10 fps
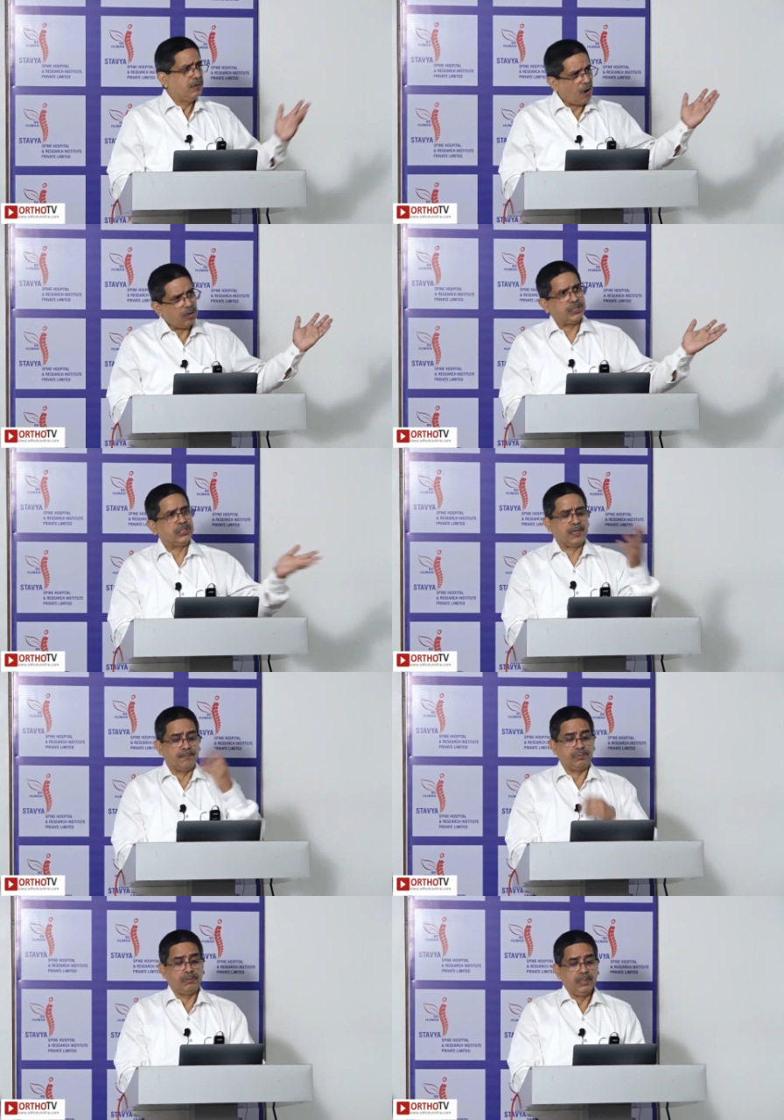All
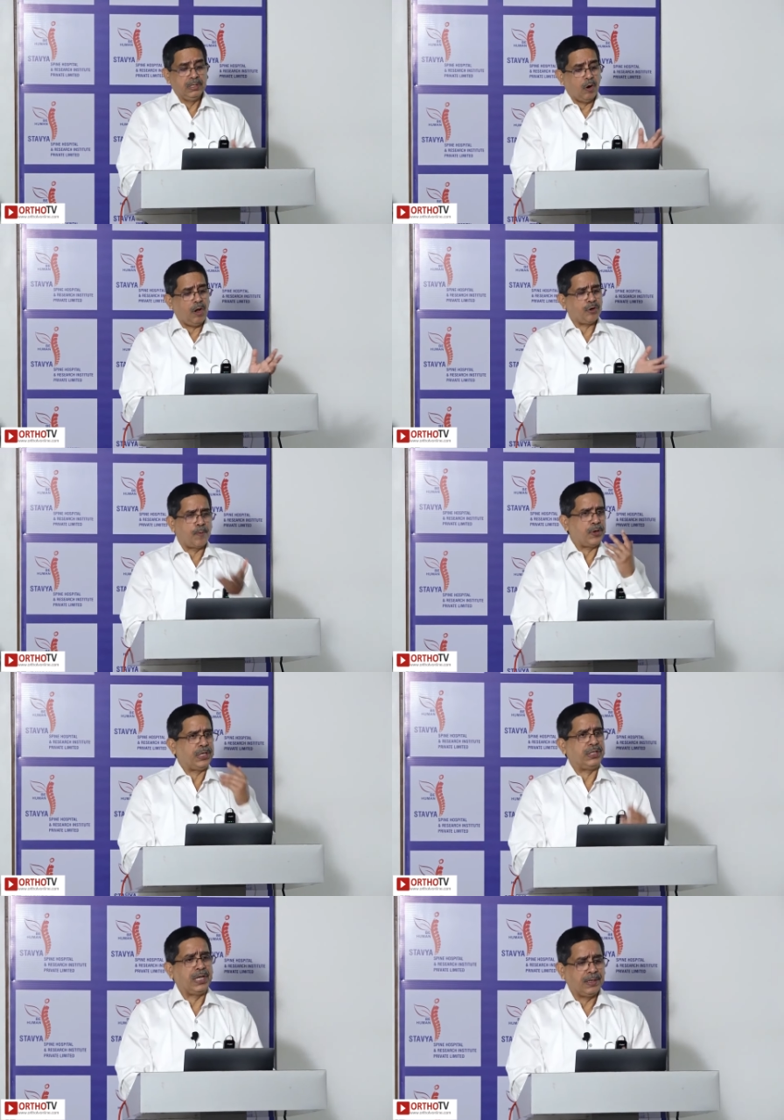systems, all
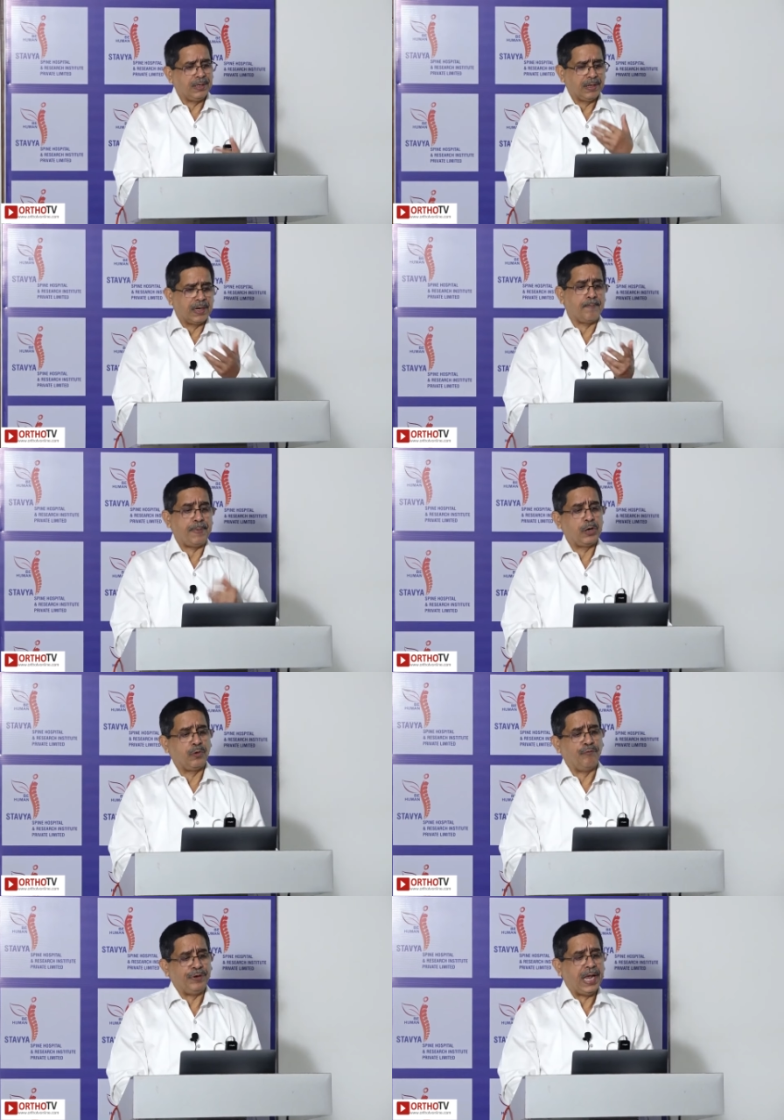robotic thing compared
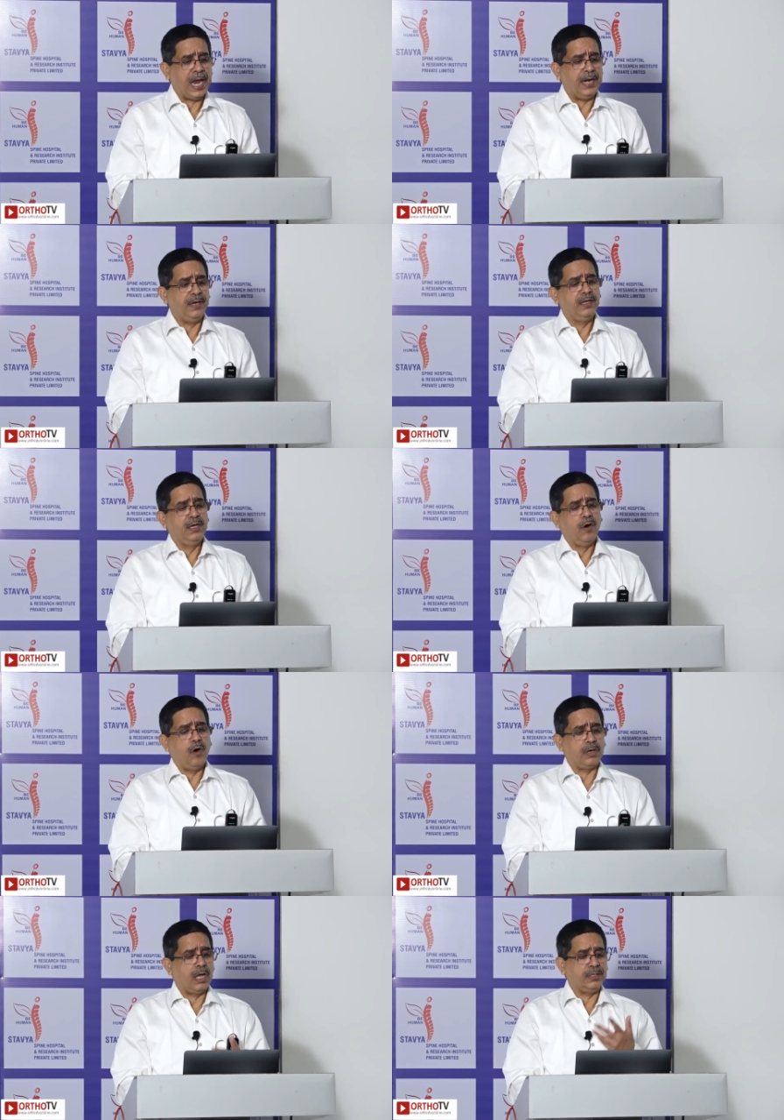to freehand
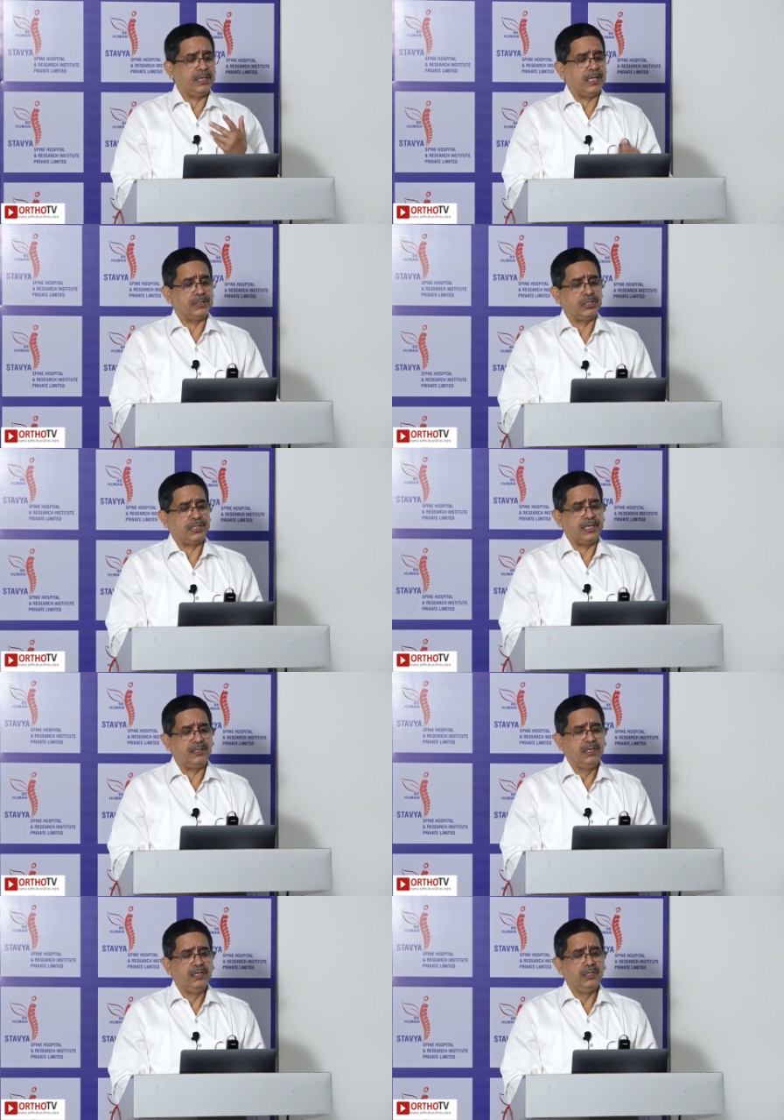or other
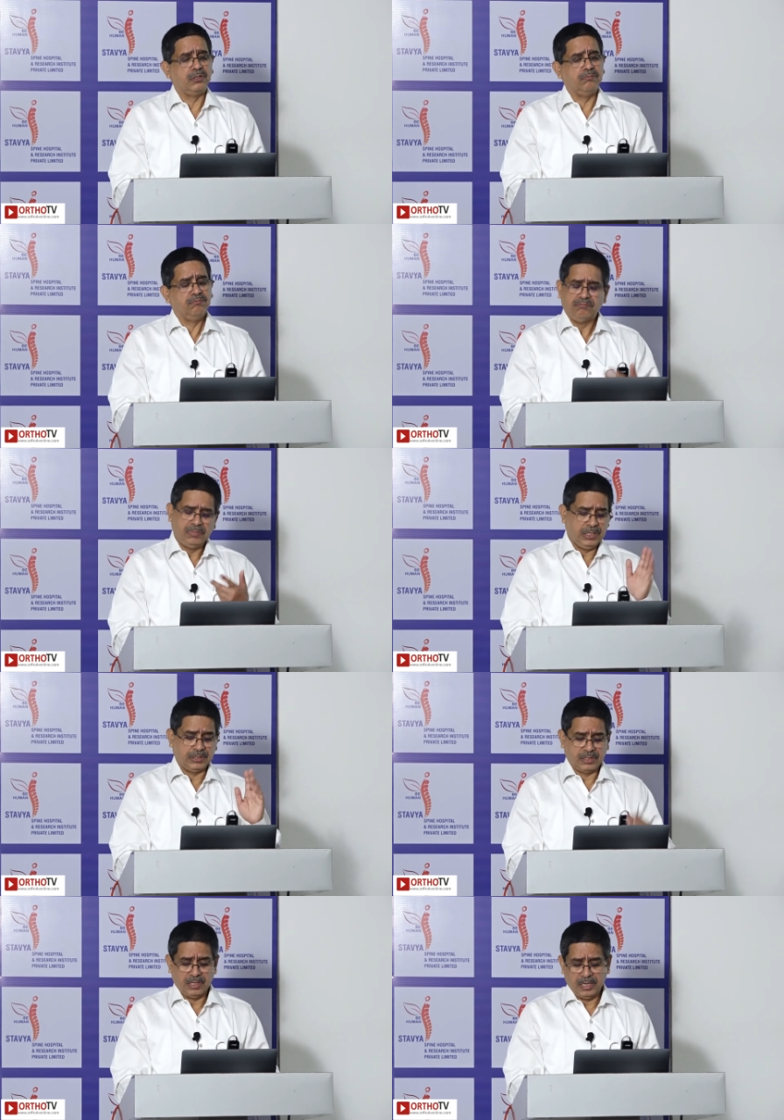assisted
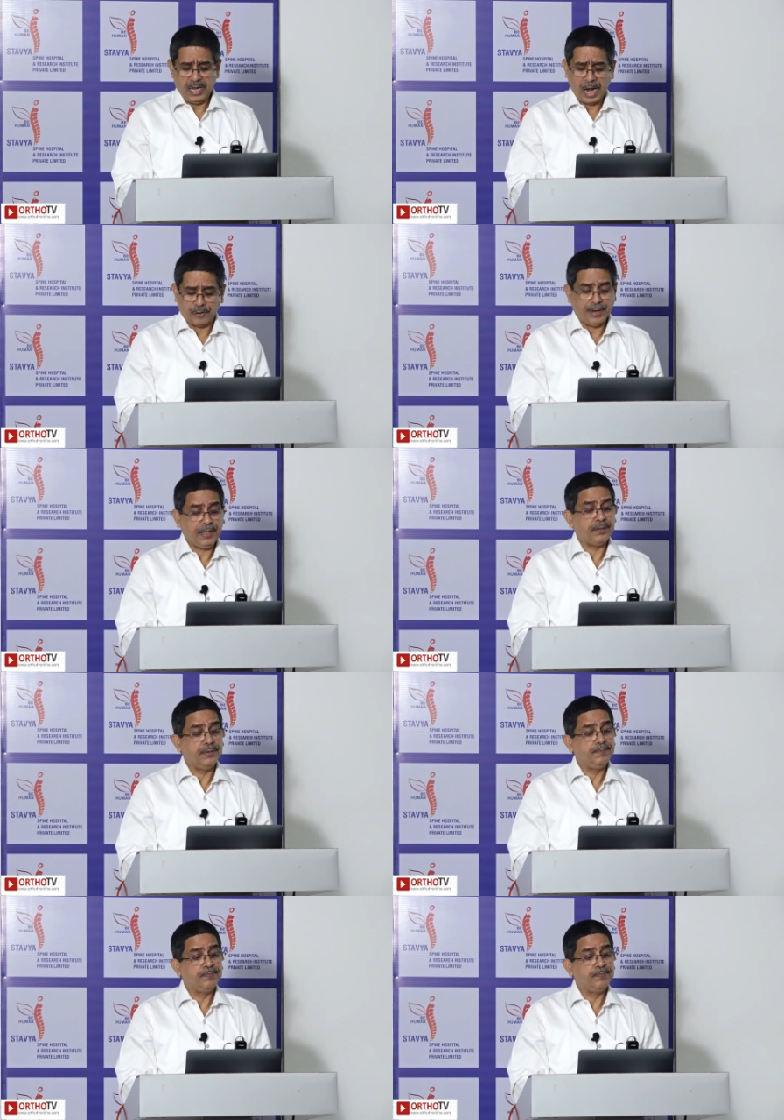is accurate.